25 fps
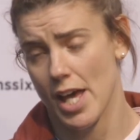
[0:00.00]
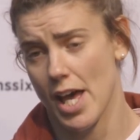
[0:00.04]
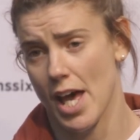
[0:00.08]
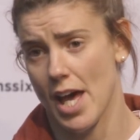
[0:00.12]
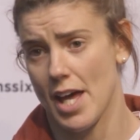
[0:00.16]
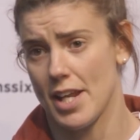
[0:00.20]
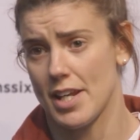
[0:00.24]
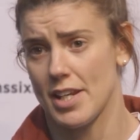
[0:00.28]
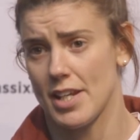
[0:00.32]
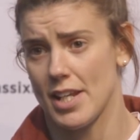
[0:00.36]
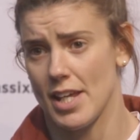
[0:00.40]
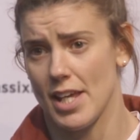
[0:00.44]

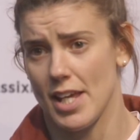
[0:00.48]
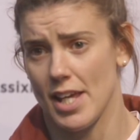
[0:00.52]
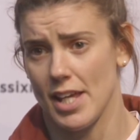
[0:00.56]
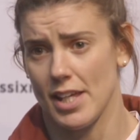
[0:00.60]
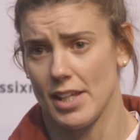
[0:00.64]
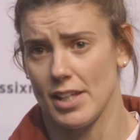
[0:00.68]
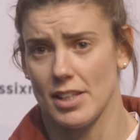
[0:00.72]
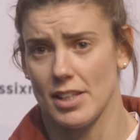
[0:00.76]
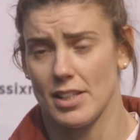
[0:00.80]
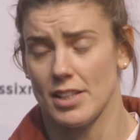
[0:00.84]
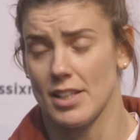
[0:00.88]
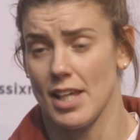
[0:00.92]
And
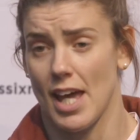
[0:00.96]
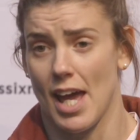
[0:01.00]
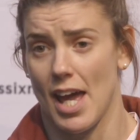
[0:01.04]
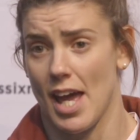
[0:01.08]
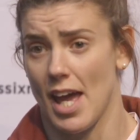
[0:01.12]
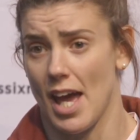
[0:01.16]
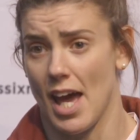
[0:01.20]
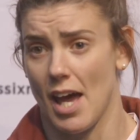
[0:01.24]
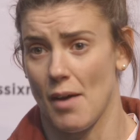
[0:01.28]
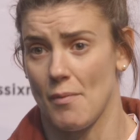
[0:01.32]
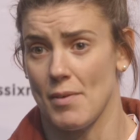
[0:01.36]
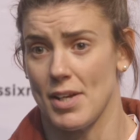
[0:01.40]

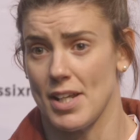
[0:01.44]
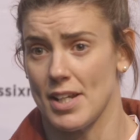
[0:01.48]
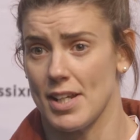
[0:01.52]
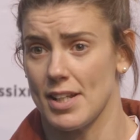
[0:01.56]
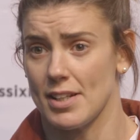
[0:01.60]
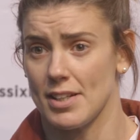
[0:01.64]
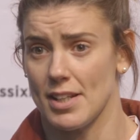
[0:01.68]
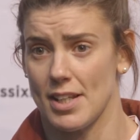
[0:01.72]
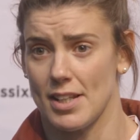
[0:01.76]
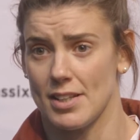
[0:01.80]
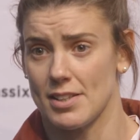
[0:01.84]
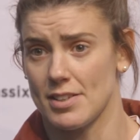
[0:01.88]
yeah, I mean,
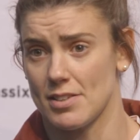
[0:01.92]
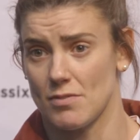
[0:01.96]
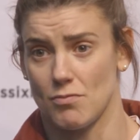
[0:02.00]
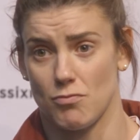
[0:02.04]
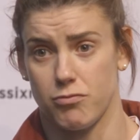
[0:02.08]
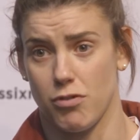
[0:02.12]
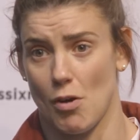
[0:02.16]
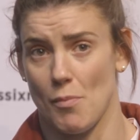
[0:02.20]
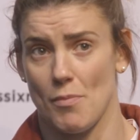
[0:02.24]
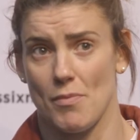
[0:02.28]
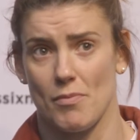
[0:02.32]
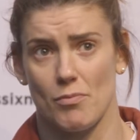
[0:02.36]
it's
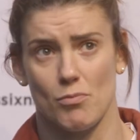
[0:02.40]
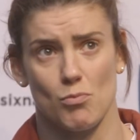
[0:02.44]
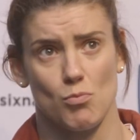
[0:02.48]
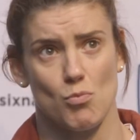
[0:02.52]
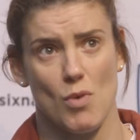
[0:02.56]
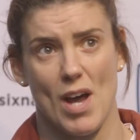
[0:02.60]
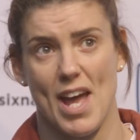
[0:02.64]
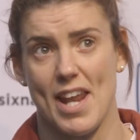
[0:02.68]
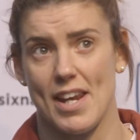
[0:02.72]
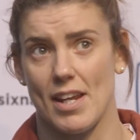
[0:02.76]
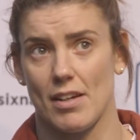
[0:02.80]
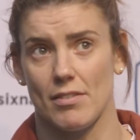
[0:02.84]
from
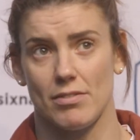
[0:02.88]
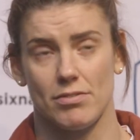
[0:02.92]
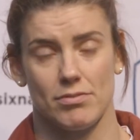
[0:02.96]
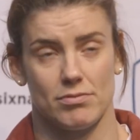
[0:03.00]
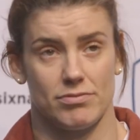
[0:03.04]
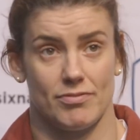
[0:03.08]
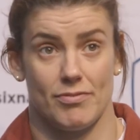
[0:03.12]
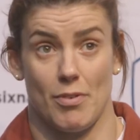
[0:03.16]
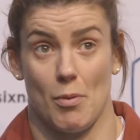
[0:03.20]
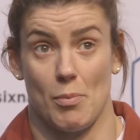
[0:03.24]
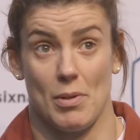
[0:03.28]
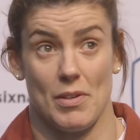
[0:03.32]
when I
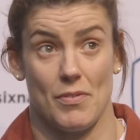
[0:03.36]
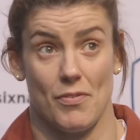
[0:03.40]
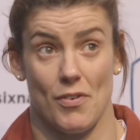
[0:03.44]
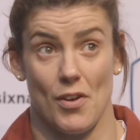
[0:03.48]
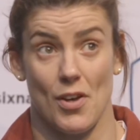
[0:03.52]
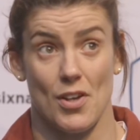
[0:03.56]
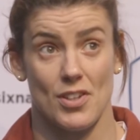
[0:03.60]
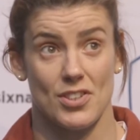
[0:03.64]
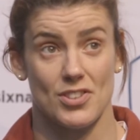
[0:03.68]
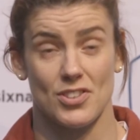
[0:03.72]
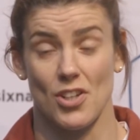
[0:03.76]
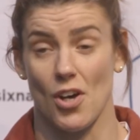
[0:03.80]
probably
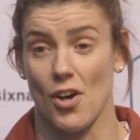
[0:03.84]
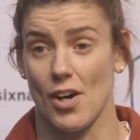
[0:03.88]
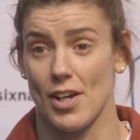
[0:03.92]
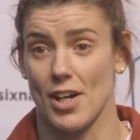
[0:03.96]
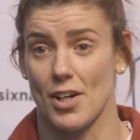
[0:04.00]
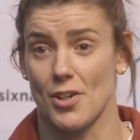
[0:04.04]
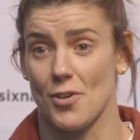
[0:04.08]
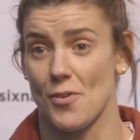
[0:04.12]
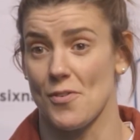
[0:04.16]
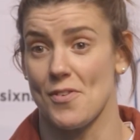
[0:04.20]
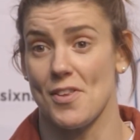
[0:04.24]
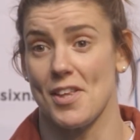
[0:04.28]
first
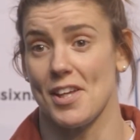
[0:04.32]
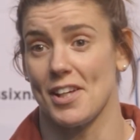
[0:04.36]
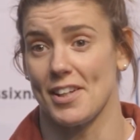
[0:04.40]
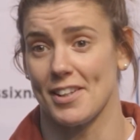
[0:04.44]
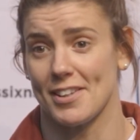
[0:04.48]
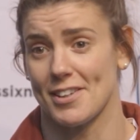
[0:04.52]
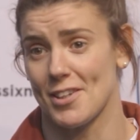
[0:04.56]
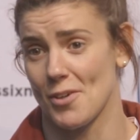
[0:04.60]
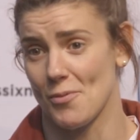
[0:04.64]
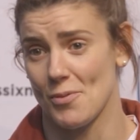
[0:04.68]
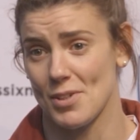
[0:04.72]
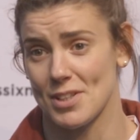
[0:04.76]
started, I don't
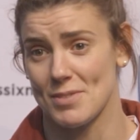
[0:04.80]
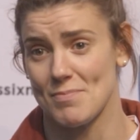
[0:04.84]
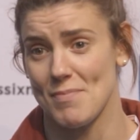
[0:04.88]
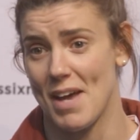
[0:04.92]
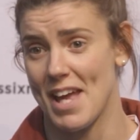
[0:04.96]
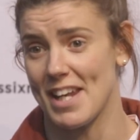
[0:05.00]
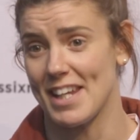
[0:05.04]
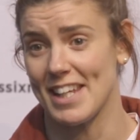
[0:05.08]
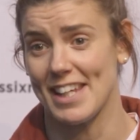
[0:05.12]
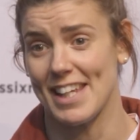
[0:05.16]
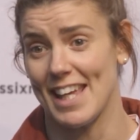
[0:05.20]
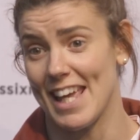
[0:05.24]
think there was
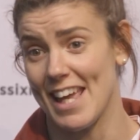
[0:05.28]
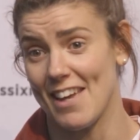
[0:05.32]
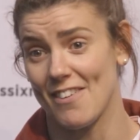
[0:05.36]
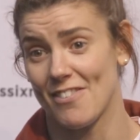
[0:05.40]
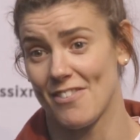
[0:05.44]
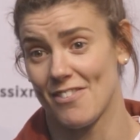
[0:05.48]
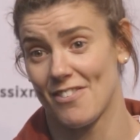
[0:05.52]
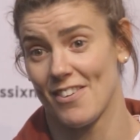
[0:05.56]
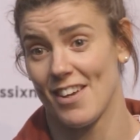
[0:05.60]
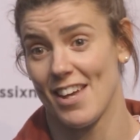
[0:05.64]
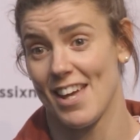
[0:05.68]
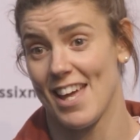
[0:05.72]
many,
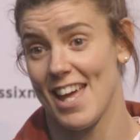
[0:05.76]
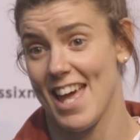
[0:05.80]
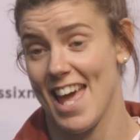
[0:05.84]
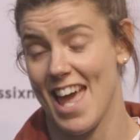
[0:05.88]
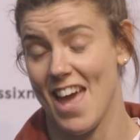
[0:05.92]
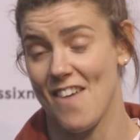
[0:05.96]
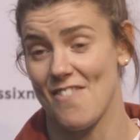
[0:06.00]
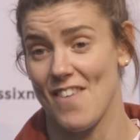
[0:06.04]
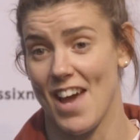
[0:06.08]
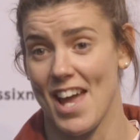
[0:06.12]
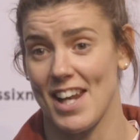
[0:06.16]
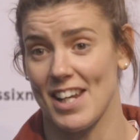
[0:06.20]

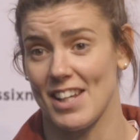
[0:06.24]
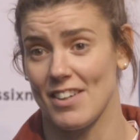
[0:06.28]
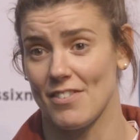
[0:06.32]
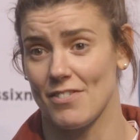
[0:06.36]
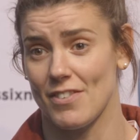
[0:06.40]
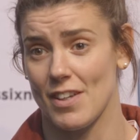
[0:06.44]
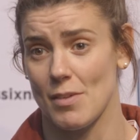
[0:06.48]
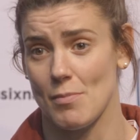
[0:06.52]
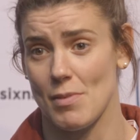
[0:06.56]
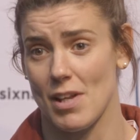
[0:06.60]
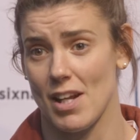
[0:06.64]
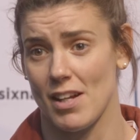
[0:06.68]
if any,
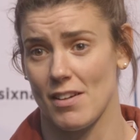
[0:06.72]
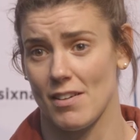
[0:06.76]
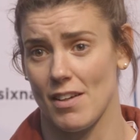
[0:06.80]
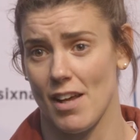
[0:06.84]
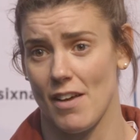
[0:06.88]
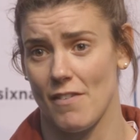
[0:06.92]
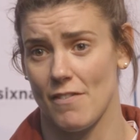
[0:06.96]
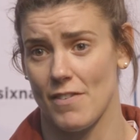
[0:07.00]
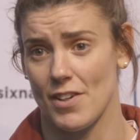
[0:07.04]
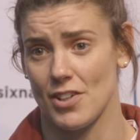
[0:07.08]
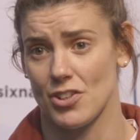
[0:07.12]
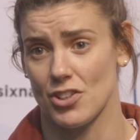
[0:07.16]
female
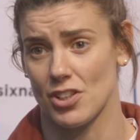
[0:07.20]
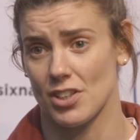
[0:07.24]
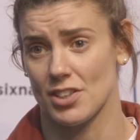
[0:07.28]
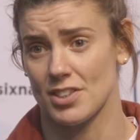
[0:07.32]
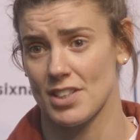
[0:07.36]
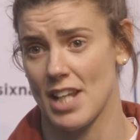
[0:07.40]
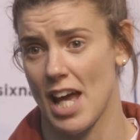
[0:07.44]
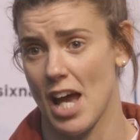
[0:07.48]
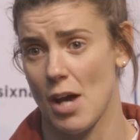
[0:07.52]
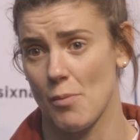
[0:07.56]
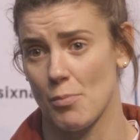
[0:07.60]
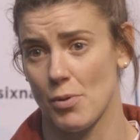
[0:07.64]

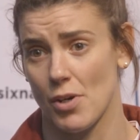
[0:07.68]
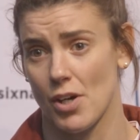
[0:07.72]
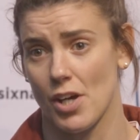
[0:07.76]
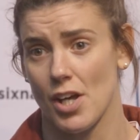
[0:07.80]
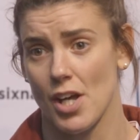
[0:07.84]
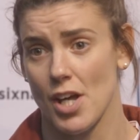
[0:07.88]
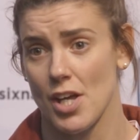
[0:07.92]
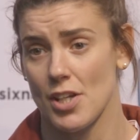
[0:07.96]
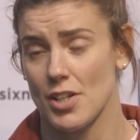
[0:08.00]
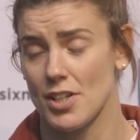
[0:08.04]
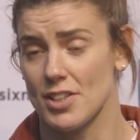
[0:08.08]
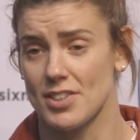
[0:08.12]
officials now, but
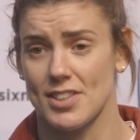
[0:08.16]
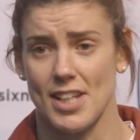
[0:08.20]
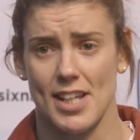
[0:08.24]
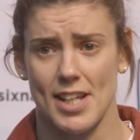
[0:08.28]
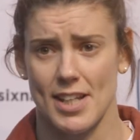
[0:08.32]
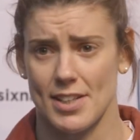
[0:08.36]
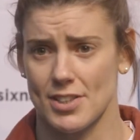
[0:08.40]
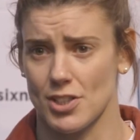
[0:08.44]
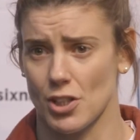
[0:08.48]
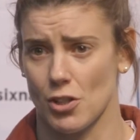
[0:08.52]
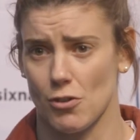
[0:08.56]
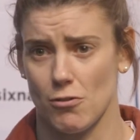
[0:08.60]
you see
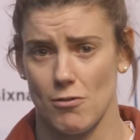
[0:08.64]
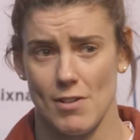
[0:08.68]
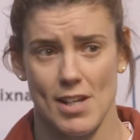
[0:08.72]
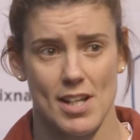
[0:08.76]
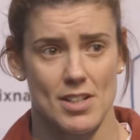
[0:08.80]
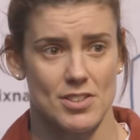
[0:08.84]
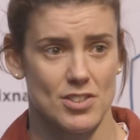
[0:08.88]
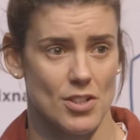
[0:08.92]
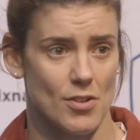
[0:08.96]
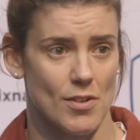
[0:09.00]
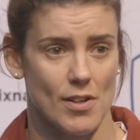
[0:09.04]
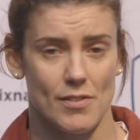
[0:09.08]
it's a
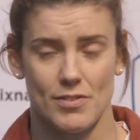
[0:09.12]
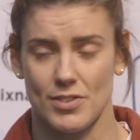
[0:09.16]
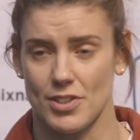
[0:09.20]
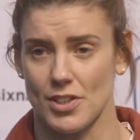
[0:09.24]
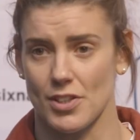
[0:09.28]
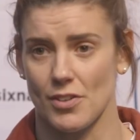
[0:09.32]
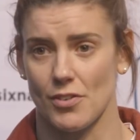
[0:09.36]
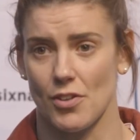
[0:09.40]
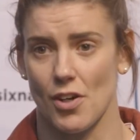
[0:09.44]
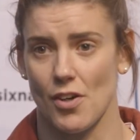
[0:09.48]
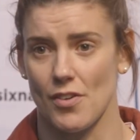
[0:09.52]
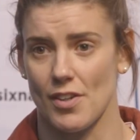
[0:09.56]
career, so
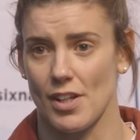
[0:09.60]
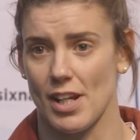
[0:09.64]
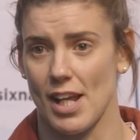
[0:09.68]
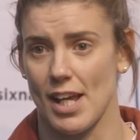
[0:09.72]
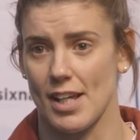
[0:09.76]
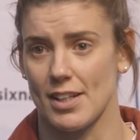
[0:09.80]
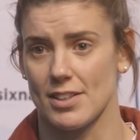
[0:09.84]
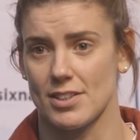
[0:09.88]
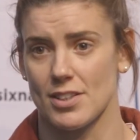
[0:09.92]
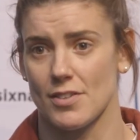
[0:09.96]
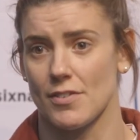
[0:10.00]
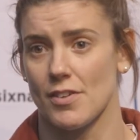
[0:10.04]
obviously you've got the
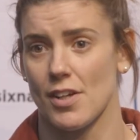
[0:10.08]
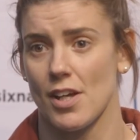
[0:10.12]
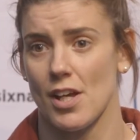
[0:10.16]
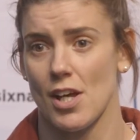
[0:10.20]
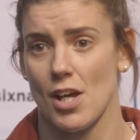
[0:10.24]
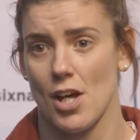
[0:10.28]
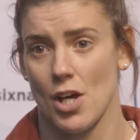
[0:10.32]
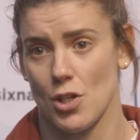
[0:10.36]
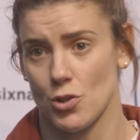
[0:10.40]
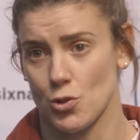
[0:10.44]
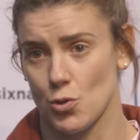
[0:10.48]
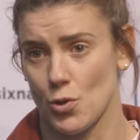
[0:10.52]
likes of
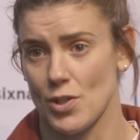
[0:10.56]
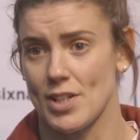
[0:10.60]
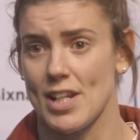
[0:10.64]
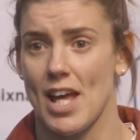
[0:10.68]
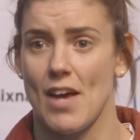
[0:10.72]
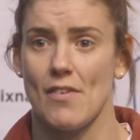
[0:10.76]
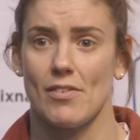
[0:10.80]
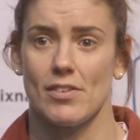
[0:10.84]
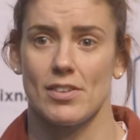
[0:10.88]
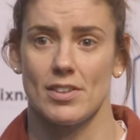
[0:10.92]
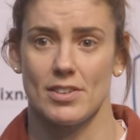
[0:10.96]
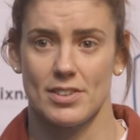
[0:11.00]
Joy
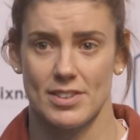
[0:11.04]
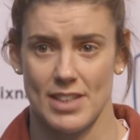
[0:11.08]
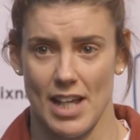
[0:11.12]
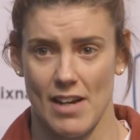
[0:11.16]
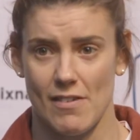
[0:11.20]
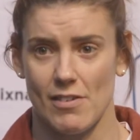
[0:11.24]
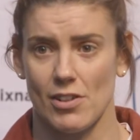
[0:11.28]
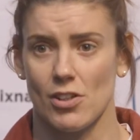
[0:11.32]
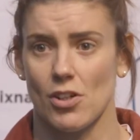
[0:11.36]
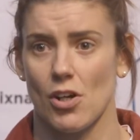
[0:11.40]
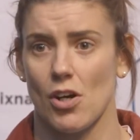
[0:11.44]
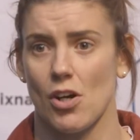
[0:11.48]
Neville,
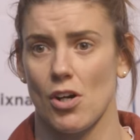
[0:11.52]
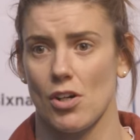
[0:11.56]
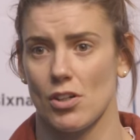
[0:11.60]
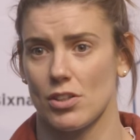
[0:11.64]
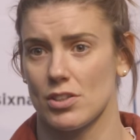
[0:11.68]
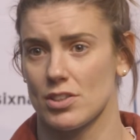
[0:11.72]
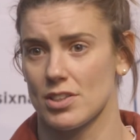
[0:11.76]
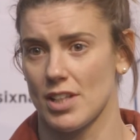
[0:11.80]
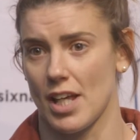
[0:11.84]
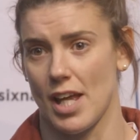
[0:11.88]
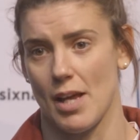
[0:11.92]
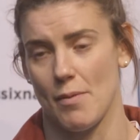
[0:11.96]
Sarah
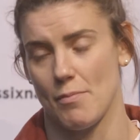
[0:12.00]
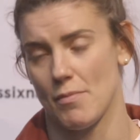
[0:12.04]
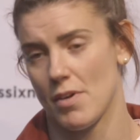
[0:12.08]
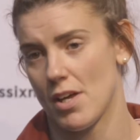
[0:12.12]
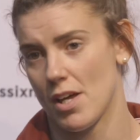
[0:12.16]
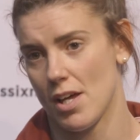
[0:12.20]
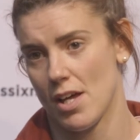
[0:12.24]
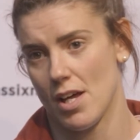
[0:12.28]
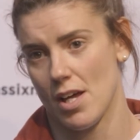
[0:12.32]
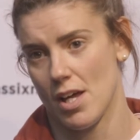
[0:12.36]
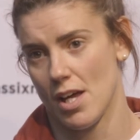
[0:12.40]
Cox, that